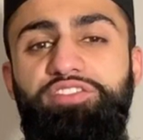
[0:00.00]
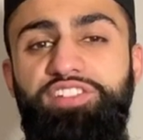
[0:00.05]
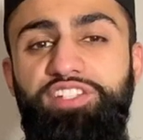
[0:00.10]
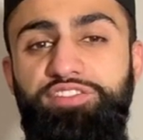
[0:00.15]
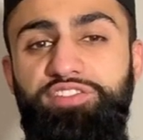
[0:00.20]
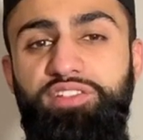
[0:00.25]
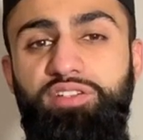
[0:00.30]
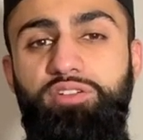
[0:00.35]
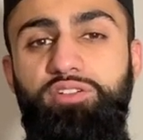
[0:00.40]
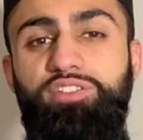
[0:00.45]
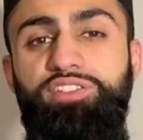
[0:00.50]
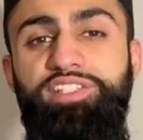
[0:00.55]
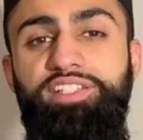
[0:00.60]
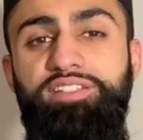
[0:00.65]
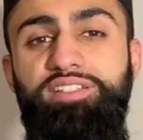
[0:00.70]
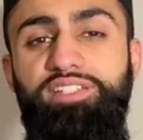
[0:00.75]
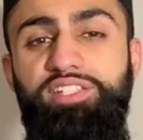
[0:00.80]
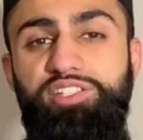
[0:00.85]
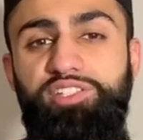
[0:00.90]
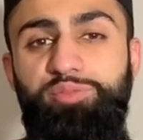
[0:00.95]
difficulty
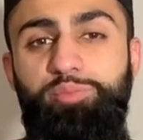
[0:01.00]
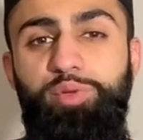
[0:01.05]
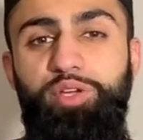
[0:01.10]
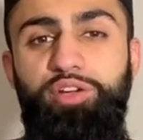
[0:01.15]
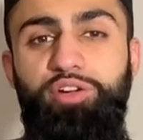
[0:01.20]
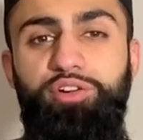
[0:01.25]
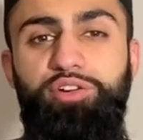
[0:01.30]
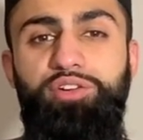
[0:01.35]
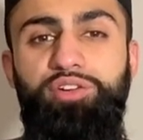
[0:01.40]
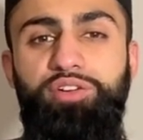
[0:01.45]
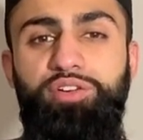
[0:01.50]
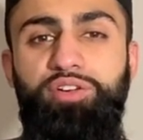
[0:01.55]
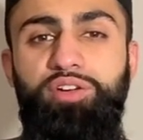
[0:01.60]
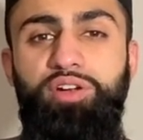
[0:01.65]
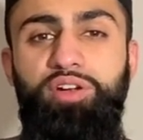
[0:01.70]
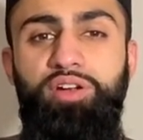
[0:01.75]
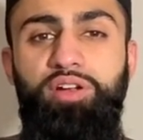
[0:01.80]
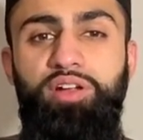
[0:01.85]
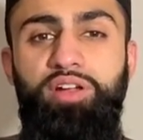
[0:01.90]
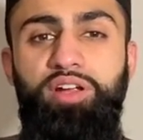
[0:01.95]
and despair,
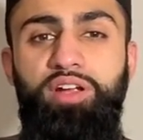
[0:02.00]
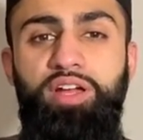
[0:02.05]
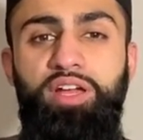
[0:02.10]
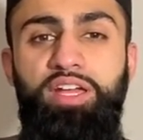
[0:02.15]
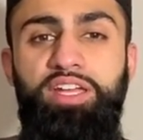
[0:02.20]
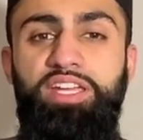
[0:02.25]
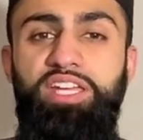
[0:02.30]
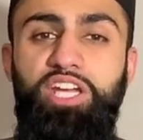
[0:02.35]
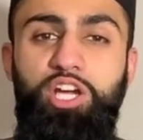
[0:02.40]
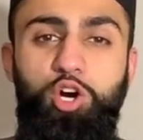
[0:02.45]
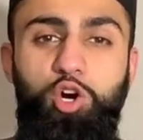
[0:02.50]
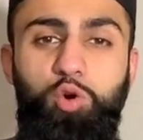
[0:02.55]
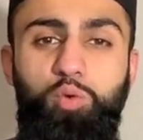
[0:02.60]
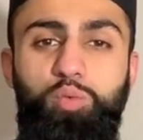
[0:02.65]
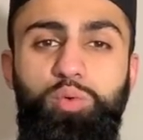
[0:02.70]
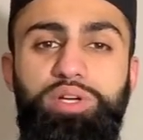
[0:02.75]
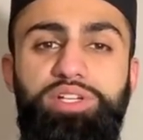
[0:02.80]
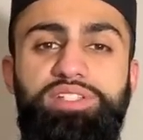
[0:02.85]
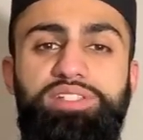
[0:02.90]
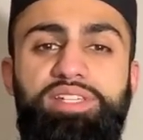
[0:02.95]
he
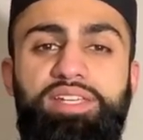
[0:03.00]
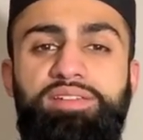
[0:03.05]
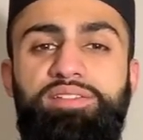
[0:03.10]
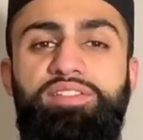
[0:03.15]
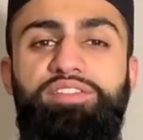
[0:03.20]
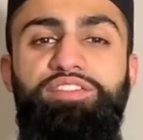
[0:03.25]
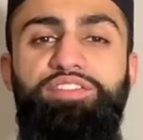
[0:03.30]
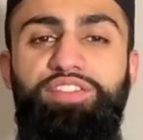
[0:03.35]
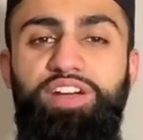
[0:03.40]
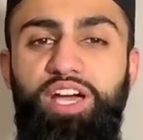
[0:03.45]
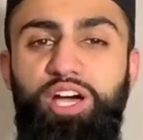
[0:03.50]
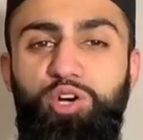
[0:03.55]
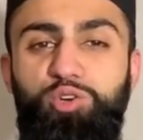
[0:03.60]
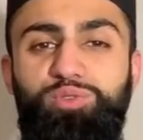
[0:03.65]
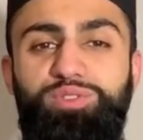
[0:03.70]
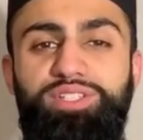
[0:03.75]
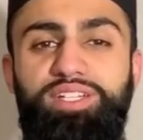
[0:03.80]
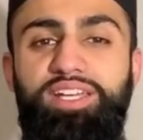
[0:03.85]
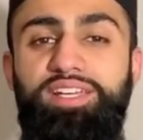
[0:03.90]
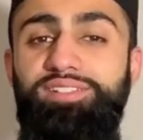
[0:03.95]
always
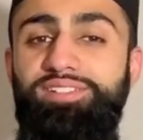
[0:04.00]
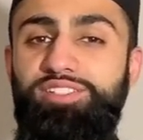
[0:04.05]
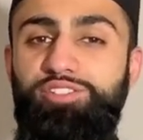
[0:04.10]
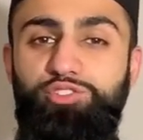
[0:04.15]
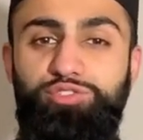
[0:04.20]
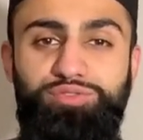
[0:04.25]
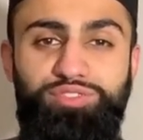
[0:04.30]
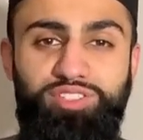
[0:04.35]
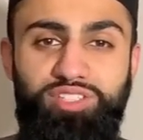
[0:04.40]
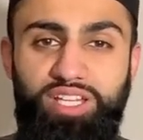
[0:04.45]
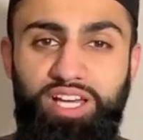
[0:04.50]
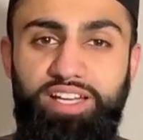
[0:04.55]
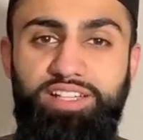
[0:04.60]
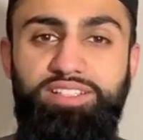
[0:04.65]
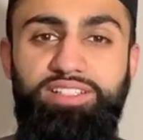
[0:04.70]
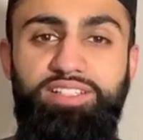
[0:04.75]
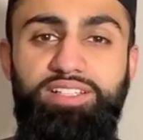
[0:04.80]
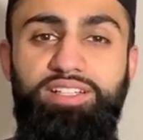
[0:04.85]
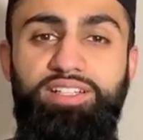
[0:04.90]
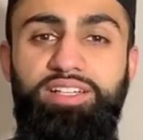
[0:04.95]
found a silver
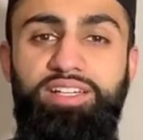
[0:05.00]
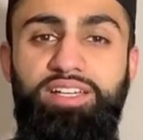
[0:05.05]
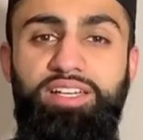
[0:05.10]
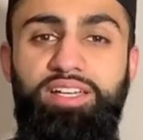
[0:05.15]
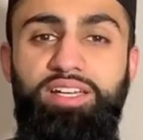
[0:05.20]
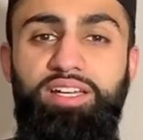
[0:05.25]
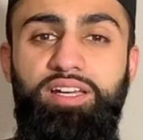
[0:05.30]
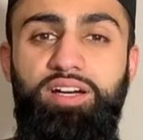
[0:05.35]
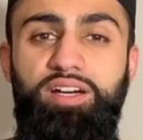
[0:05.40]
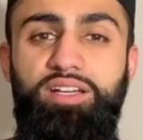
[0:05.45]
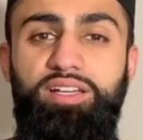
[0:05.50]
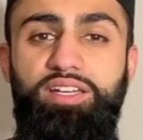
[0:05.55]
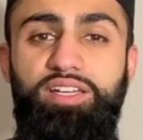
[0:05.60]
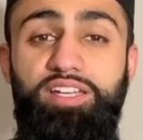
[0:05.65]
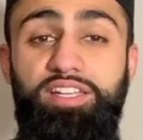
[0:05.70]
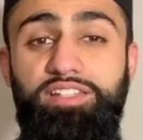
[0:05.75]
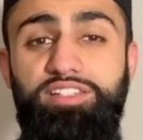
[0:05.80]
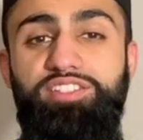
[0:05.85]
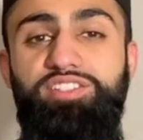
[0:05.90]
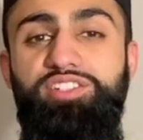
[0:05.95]
lining
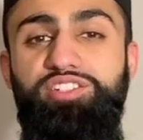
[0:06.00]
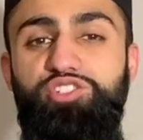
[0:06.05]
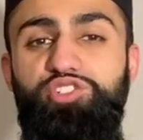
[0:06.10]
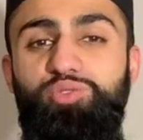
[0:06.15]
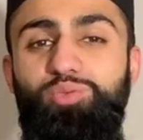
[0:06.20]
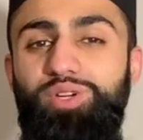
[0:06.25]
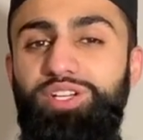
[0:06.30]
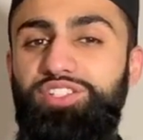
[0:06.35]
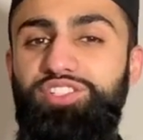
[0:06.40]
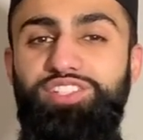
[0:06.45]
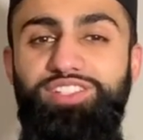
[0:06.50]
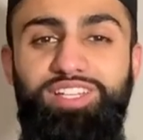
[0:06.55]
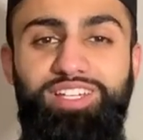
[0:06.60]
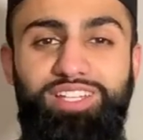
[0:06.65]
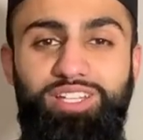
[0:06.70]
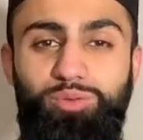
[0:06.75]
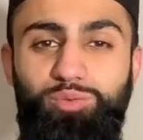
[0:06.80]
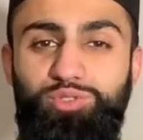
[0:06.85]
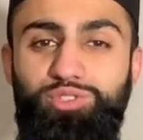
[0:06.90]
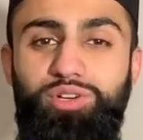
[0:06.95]
in the situation that
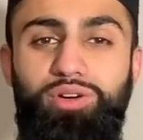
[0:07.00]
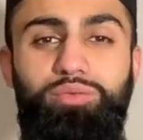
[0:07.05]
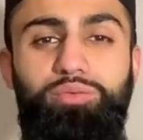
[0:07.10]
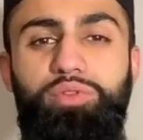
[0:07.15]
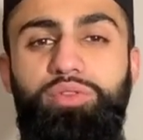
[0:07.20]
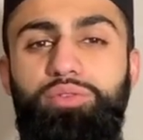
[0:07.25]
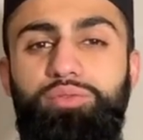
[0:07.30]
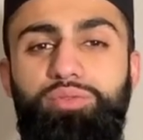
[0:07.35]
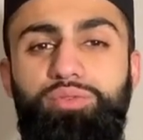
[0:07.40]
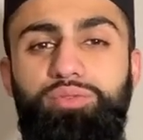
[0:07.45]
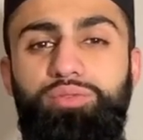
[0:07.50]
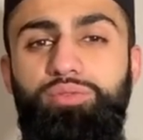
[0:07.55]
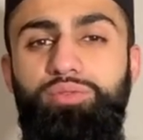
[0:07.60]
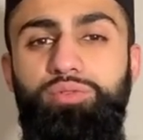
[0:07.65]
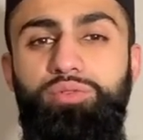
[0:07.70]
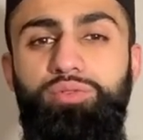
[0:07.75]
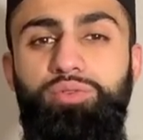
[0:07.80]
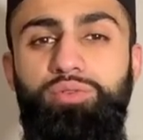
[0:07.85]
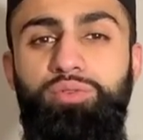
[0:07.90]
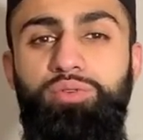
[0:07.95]
he was going through.
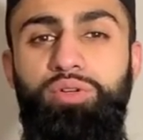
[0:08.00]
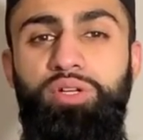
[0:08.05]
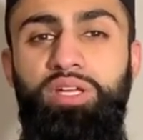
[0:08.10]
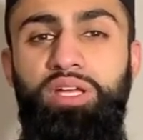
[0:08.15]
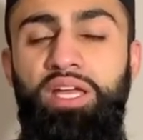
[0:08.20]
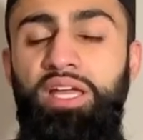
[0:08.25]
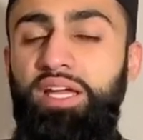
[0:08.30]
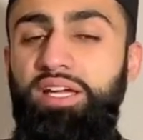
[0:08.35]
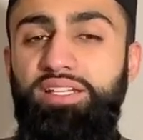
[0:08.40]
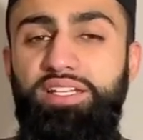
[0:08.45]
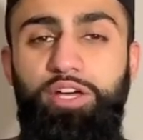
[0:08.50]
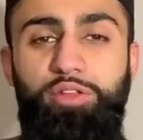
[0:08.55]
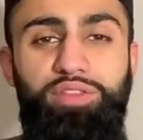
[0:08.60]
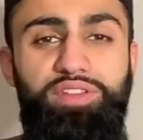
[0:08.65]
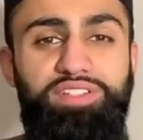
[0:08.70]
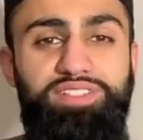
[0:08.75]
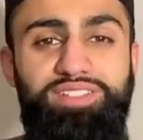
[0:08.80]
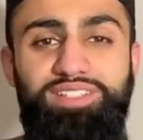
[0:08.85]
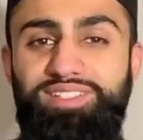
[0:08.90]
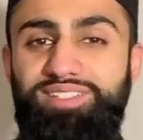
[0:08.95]
Now,
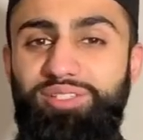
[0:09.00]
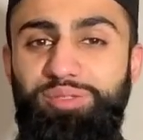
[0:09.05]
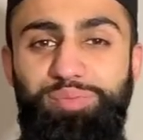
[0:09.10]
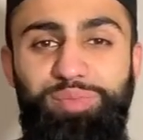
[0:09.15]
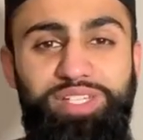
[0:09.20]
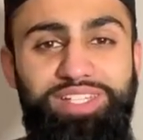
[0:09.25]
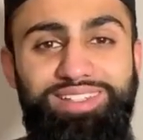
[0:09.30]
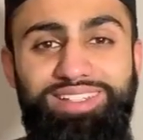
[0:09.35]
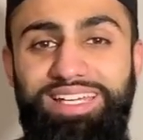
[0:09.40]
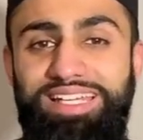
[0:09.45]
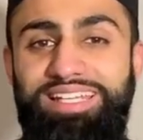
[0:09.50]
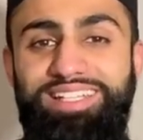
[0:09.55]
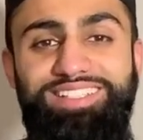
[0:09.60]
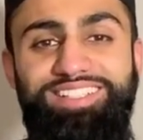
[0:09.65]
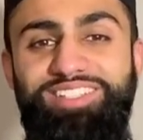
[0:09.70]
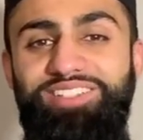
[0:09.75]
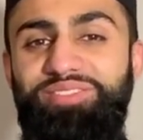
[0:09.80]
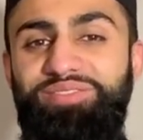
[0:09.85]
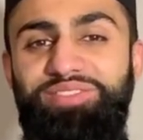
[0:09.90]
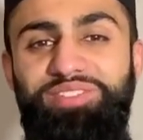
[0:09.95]
this doesn't mean that he
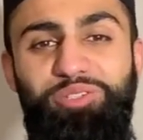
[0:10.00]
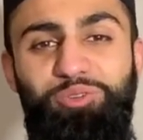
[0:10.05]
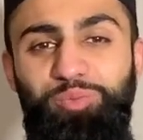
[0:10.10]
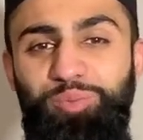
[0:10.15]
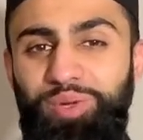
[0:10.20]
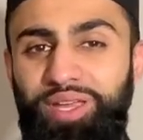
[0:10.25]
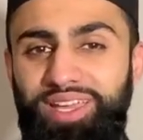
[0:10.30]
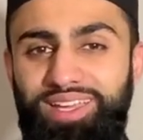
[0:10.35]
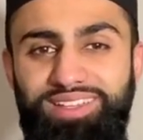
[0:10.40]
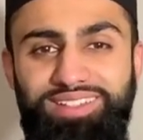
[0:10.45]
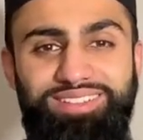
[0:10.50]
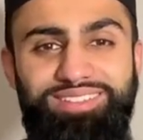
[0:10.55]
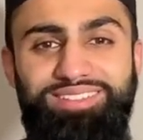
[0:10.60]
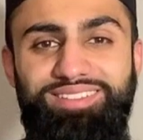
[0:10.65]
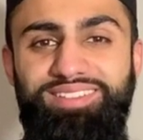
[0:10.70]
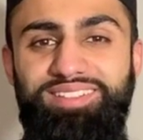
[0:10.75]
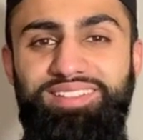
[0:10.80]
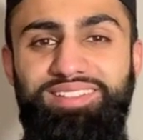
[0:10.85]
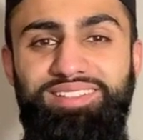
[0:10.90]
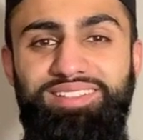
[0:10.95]
didn't feel pain.
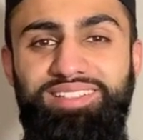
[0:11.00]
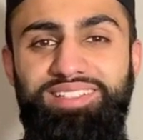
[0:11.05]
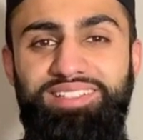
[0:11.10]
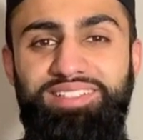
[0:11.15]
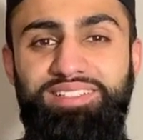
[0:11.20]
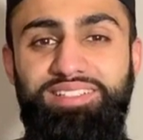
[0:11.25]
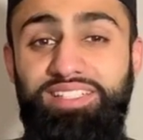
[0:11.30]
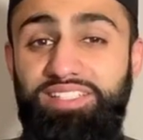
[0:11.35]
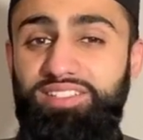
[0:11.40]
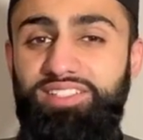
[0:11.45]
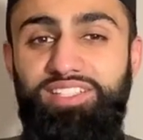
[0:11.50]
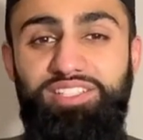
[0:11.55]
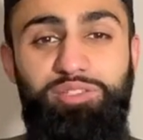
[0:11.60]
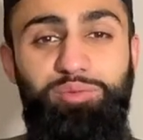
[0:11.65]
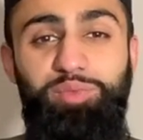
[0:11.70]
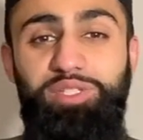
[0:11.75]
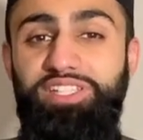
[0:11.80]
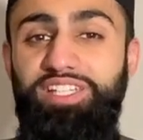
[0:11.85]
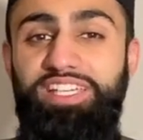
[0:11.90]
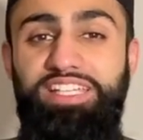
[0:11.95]
This doesn't
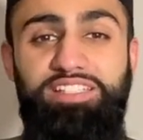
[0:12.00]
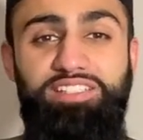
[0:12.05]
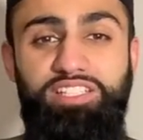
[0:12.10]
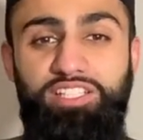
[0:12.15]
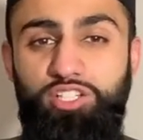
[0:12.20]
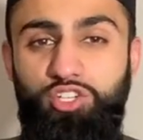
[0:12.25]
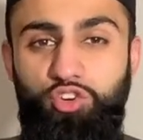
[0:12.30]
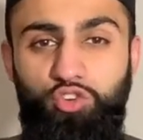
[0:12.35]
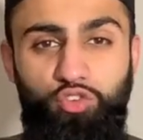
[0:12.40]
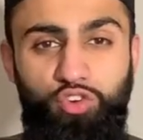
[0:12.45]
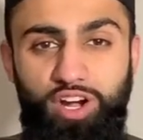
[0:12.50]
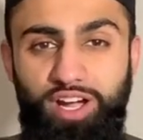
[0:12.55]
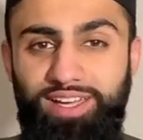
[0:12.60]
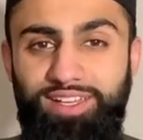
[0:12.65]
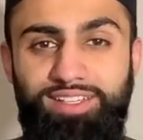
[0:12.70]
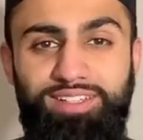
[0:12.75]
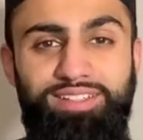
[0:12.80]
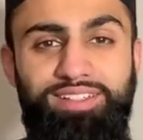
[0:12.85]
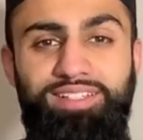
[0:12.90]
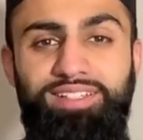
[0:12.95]
mean that he didn't cry.
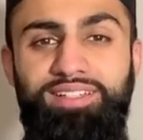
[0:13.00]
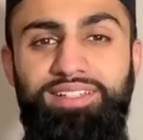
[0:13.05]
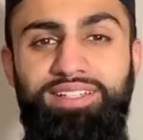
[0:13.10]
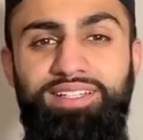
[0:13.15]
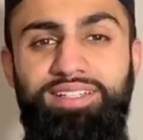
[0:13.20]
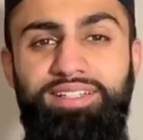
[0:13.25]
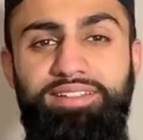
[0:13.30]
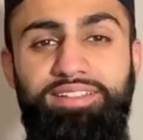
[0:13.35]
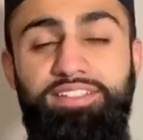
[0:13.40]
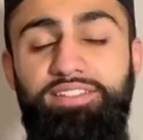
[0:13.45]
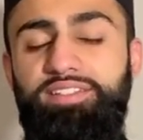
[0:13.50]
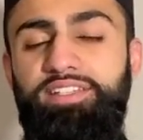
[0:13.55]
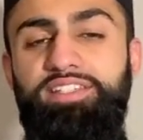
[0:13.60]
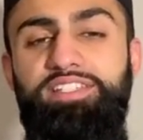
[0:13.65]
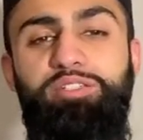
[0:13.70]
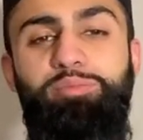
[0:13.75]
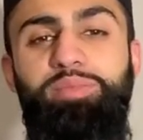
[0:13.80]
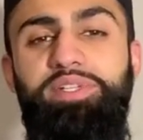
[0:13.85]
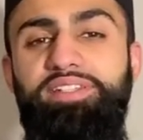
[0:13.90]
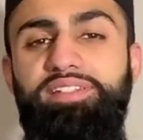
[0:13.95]
This
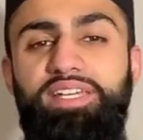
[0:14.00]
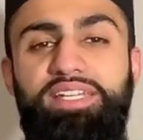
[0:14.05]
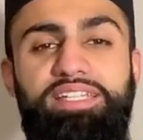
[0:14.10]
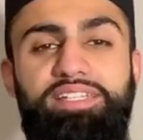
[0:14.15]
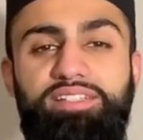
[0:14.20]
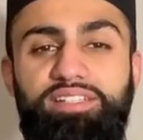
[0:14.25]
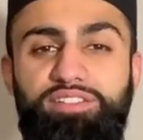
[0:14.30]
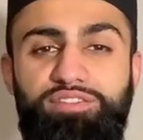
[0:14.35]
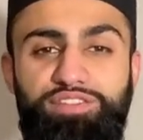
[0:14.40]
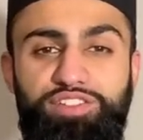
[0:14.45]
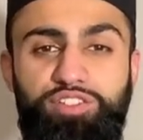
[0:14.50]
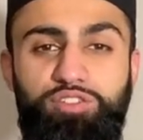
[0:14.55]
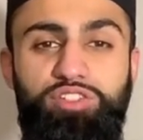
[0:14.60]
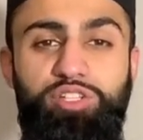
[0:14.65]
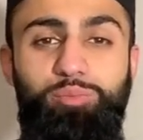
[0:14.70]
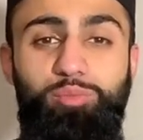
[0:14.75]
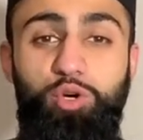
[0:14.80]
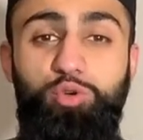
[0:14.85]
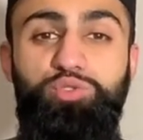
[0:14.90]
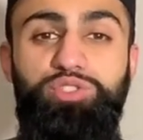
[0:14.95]
doesn't mean that he didn't feel
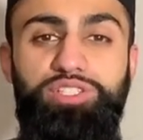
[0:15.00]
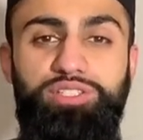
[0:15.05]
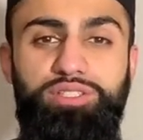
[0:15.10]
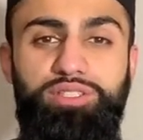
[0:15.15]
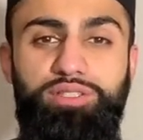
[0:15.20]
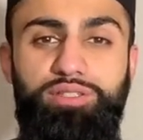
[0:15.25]
emotion.